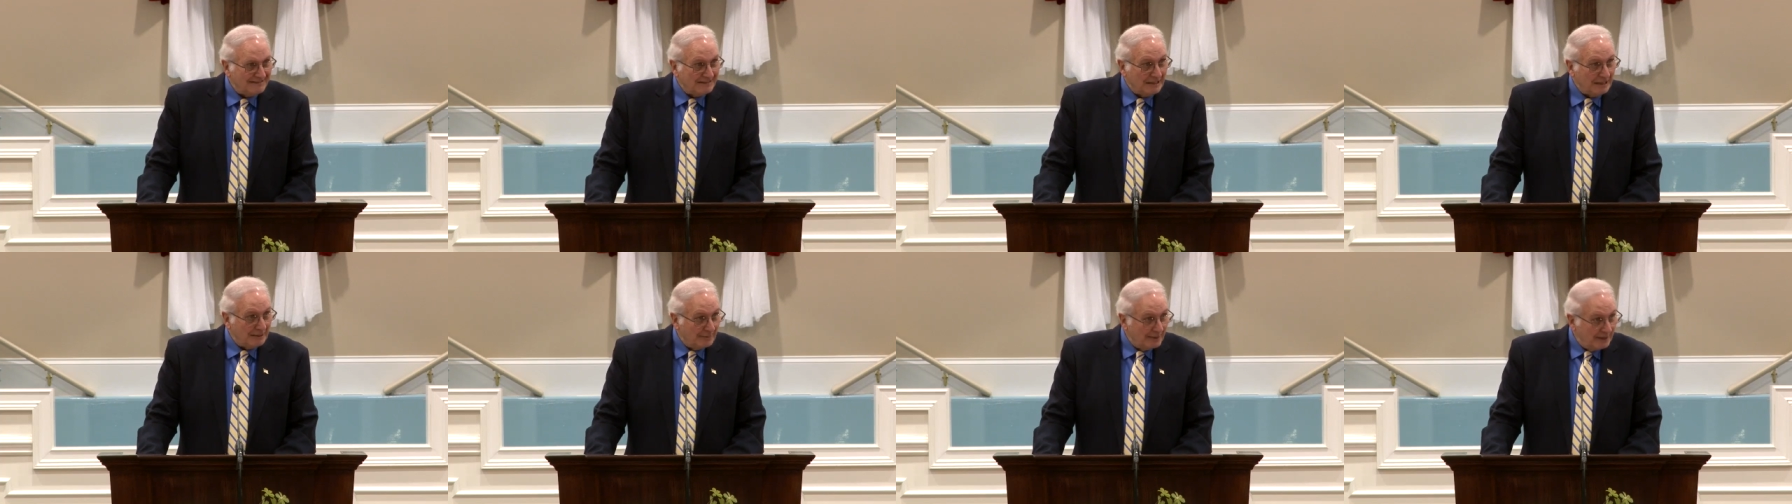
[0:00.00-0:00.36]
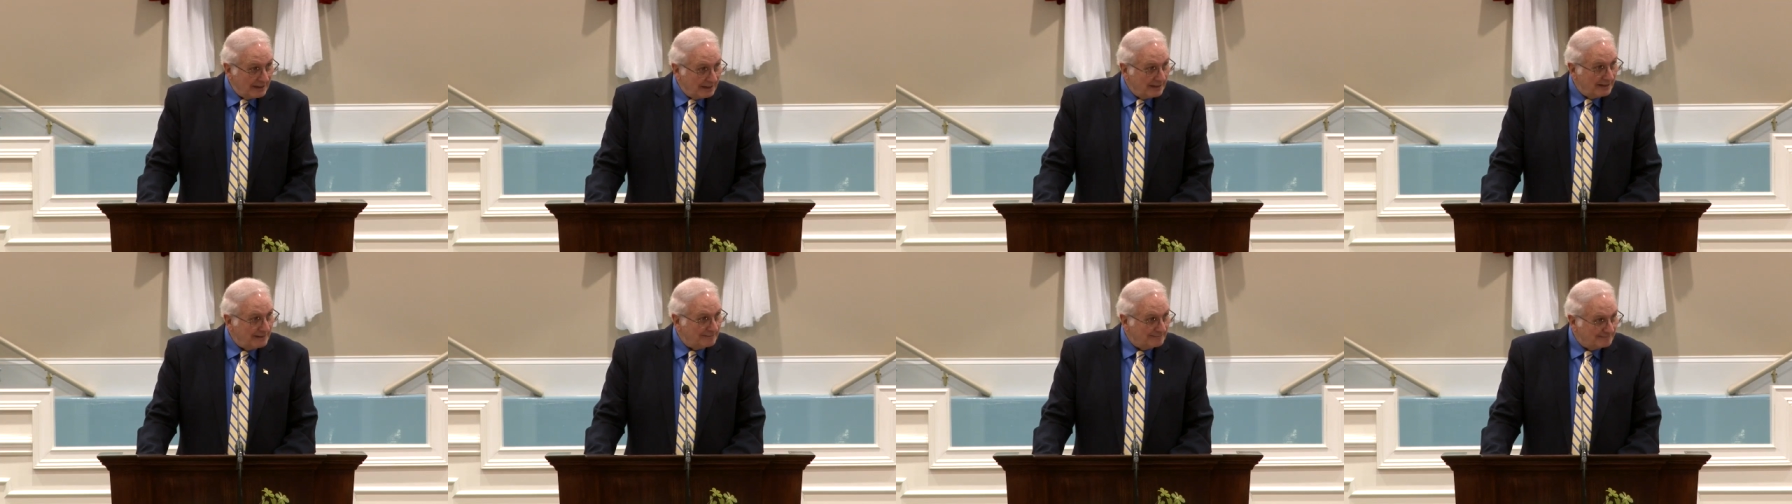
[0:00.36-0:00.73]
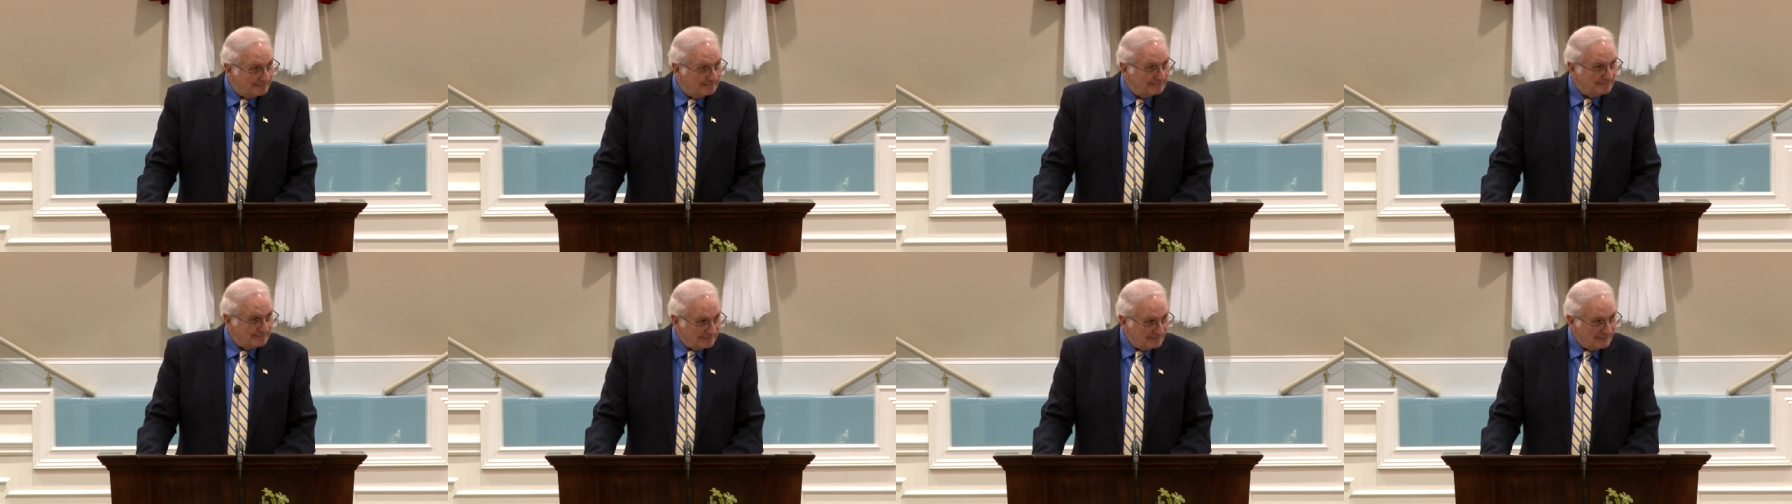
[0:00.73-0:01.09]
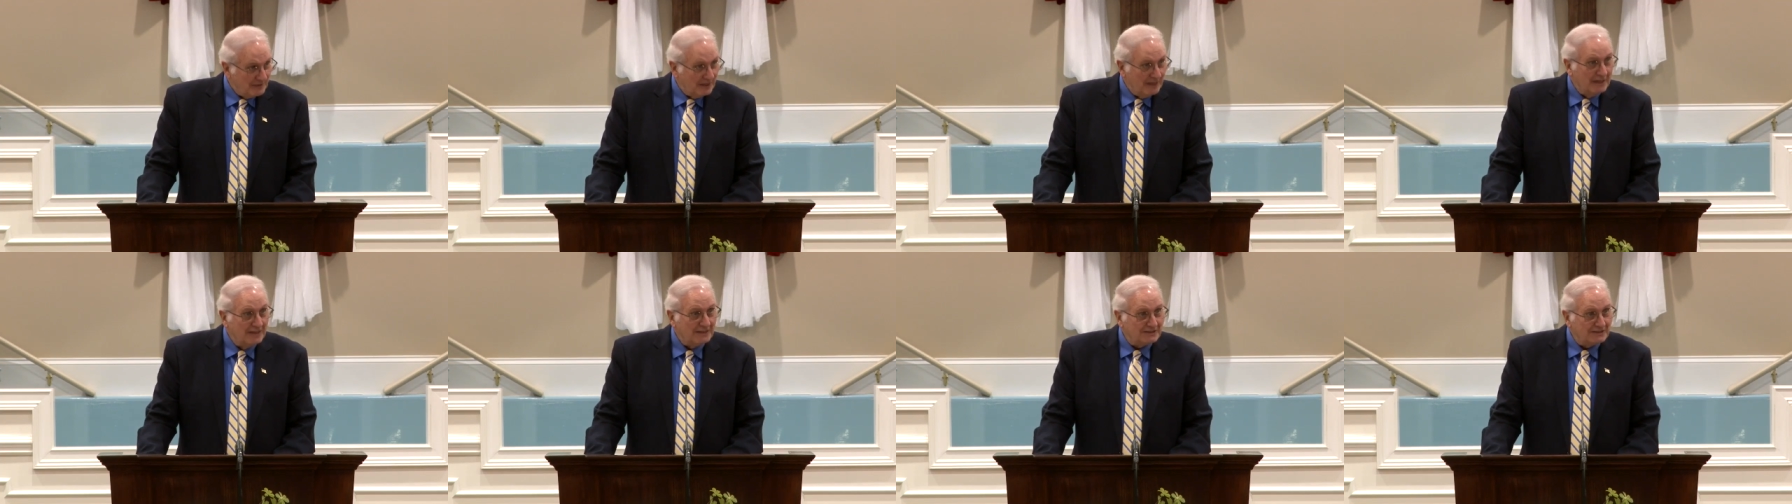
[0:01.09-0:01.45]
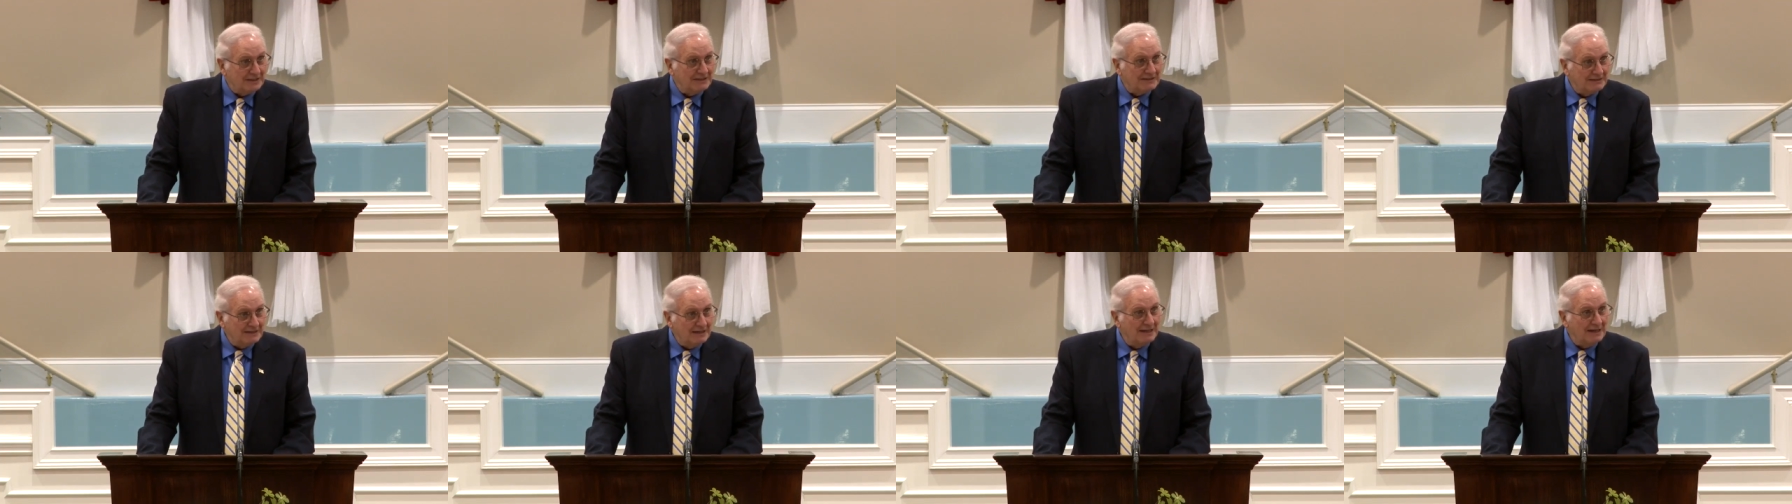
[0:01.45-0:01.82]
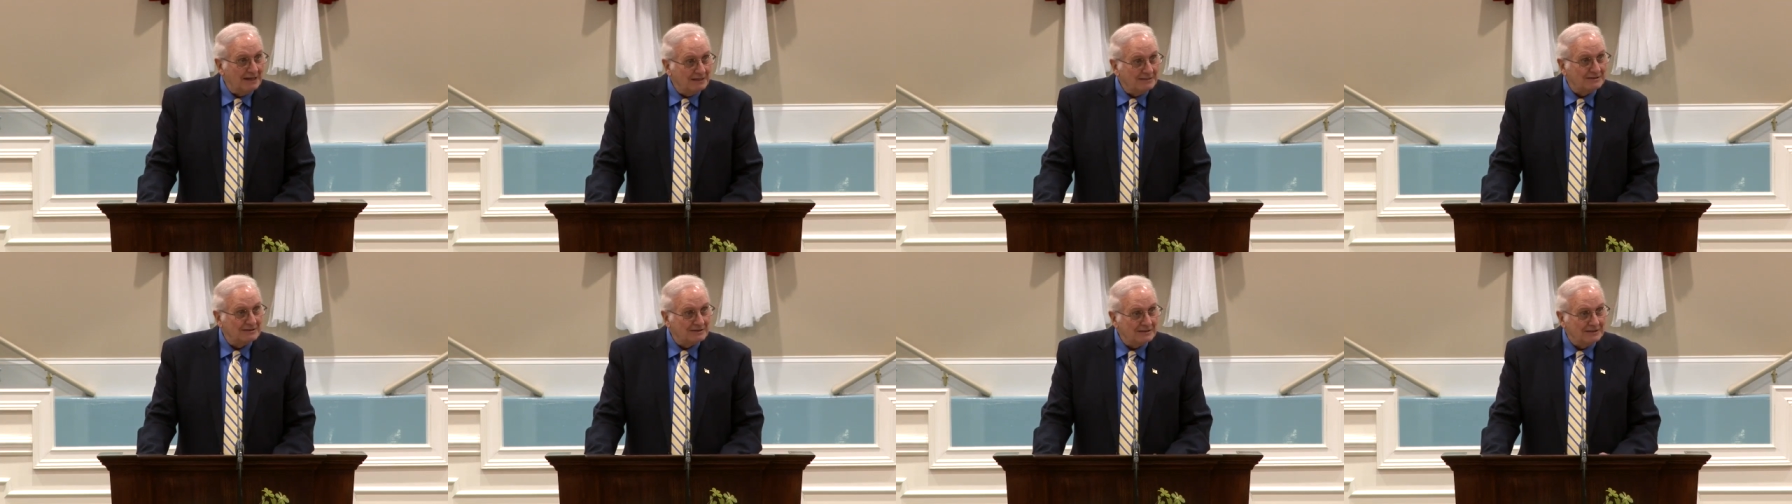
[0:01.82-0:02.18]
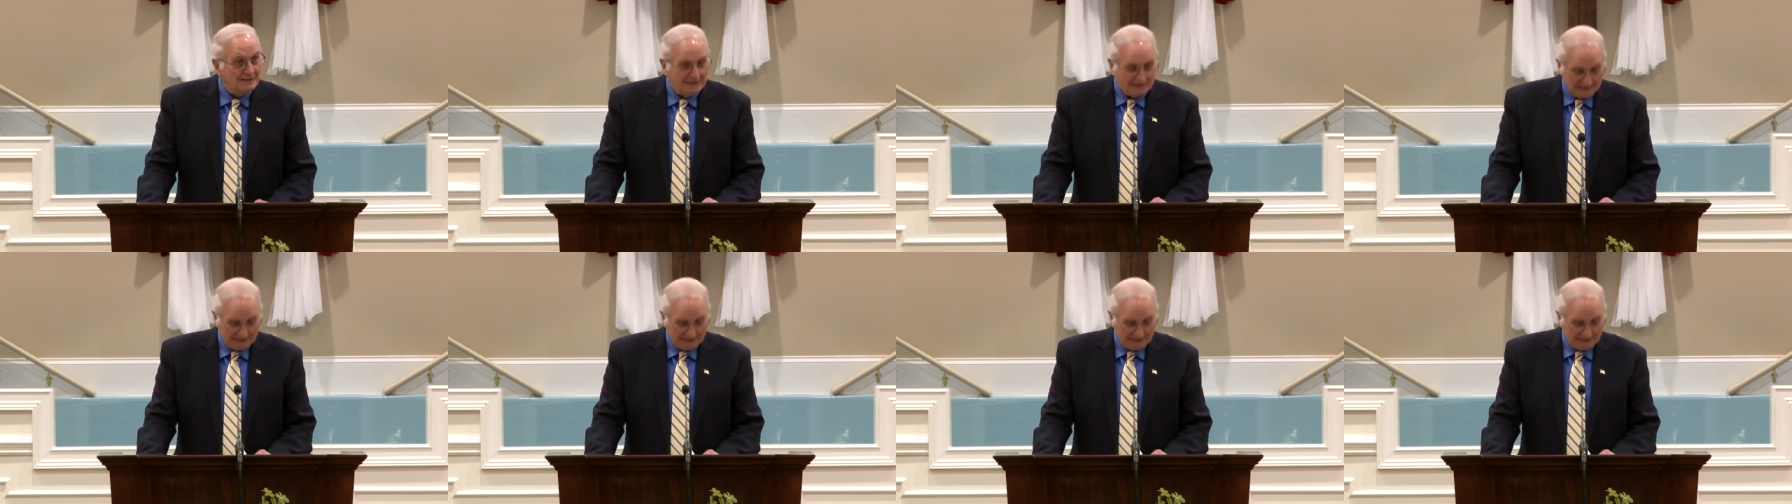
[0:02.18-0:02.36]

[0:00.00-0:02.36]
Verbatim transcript: Amen. Yes, it does.